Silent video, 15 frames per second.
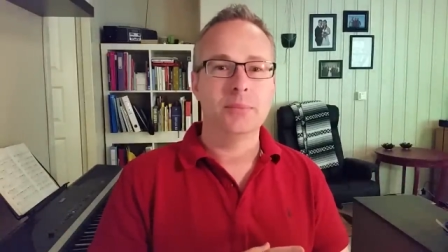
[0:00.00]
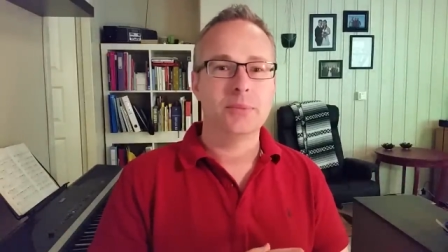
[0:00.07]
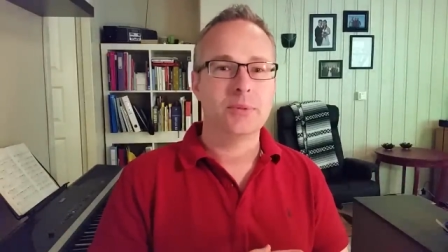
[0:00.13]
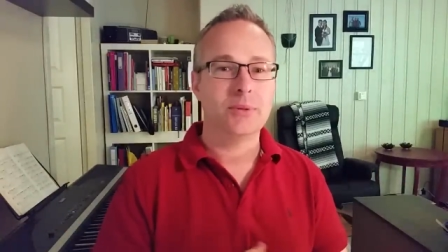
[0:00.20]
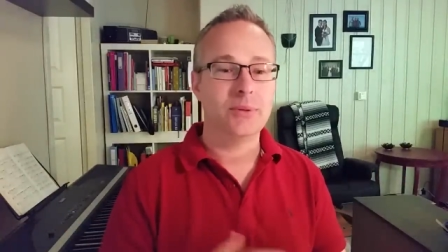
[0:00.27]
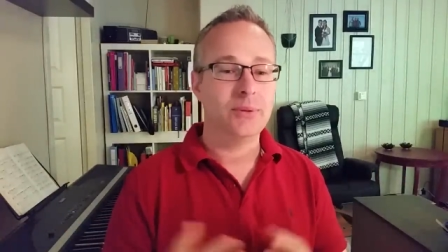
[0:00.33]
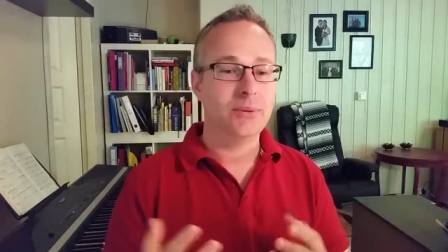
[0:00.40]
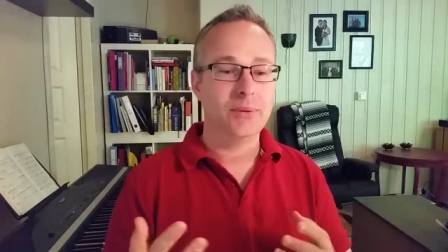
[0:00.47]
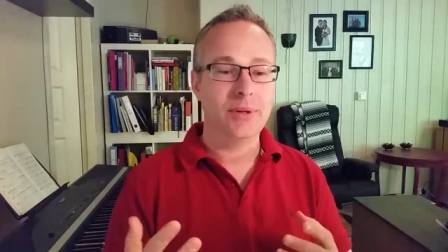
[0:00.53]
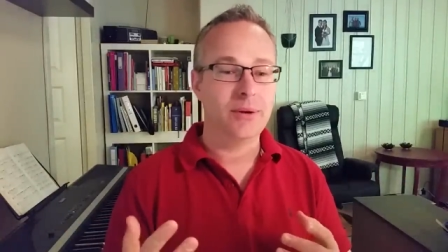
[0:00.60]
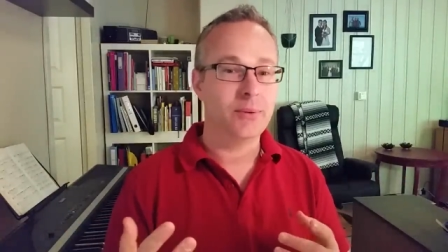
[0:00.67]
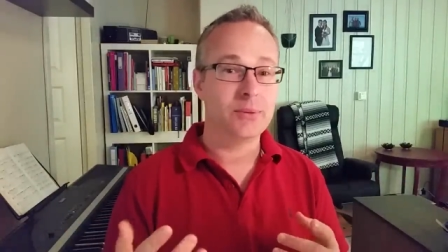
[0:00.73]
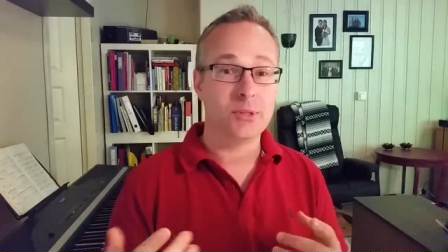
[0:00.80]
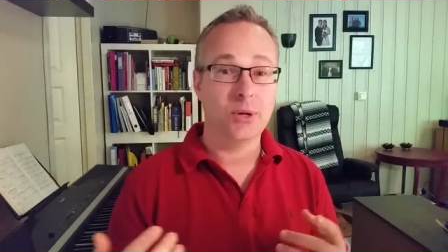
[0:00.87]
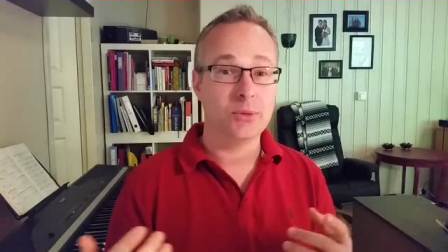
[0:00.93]
So
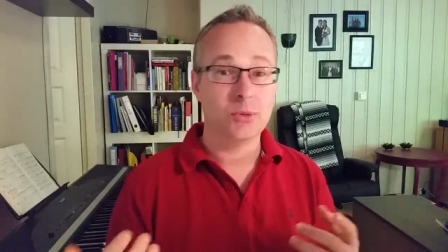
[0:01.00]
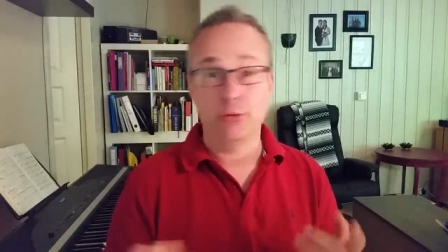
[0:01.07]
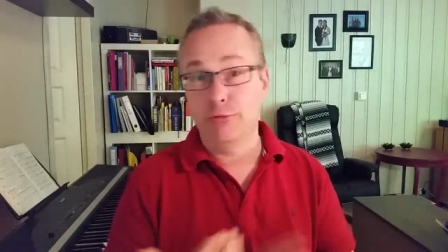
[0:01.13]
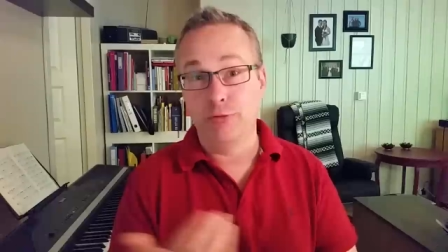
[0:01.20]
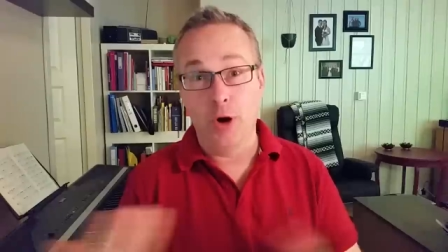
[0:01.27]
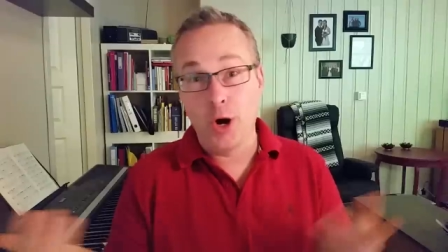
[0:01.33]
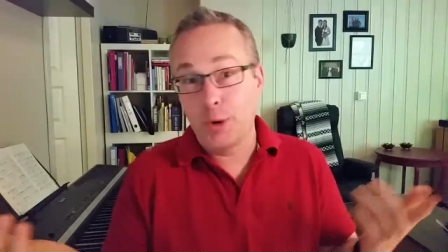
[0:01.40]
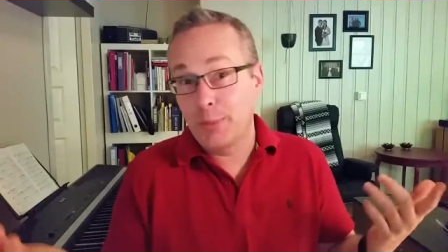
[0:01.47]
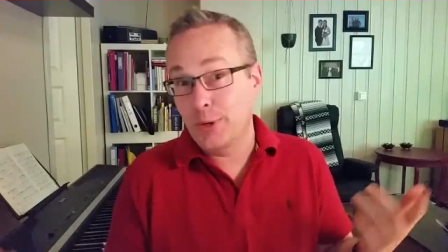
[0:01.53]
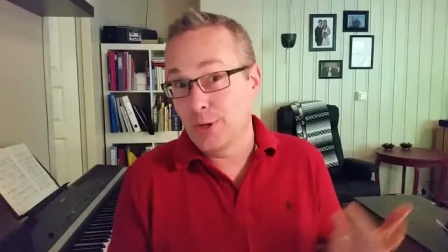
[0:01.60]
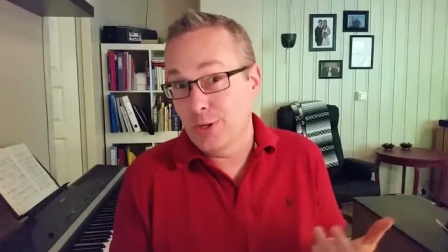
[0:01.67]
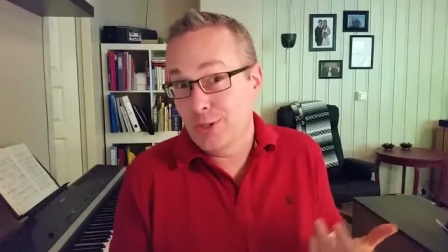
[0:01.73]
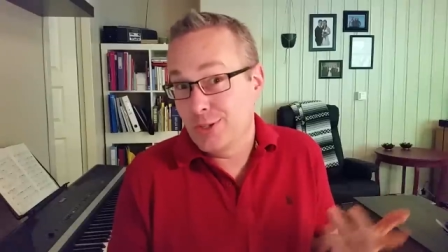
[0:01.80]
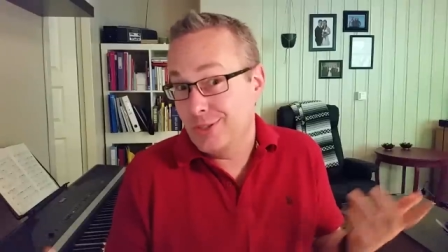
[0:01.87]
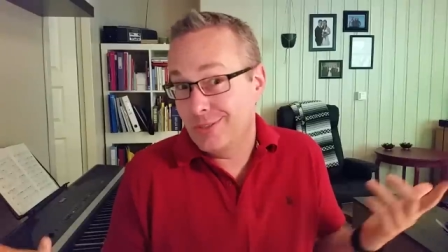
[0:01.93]
there was also
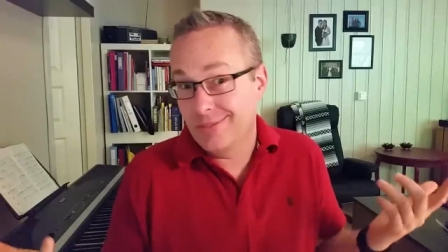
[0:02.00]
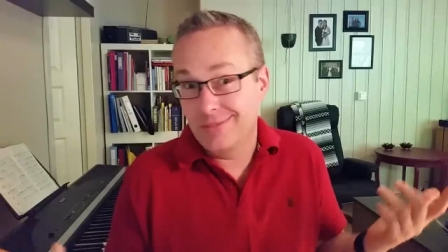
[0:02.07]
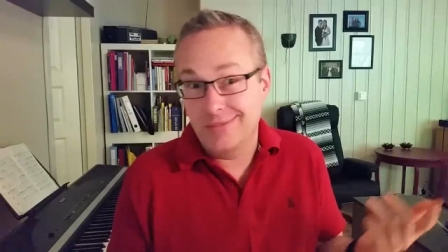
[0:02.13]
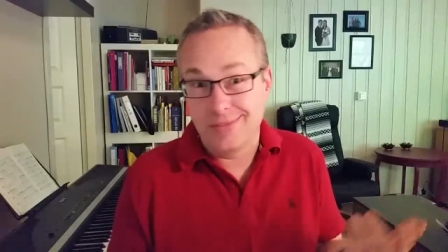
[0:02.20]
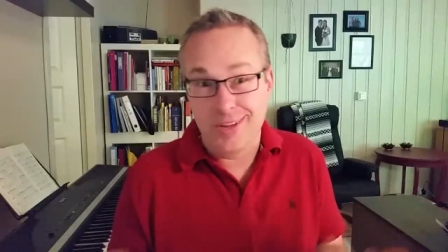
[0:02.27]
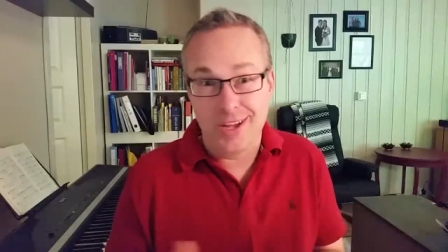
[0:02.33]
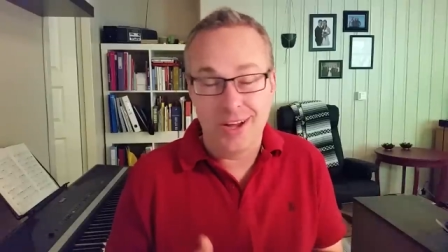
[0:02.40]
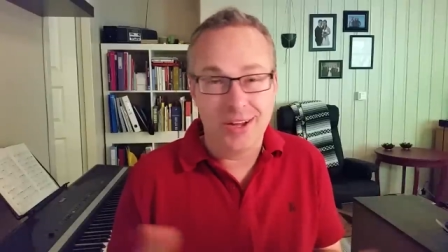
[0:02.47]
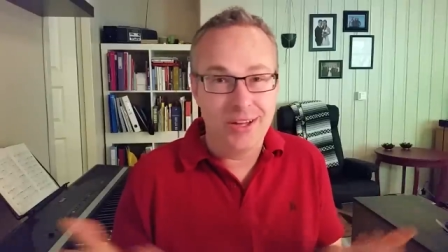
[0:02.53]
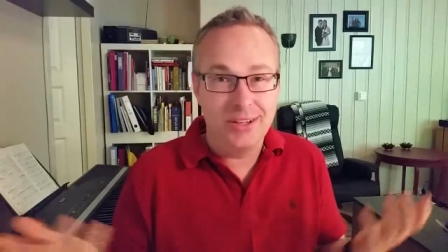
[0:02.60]
farmers and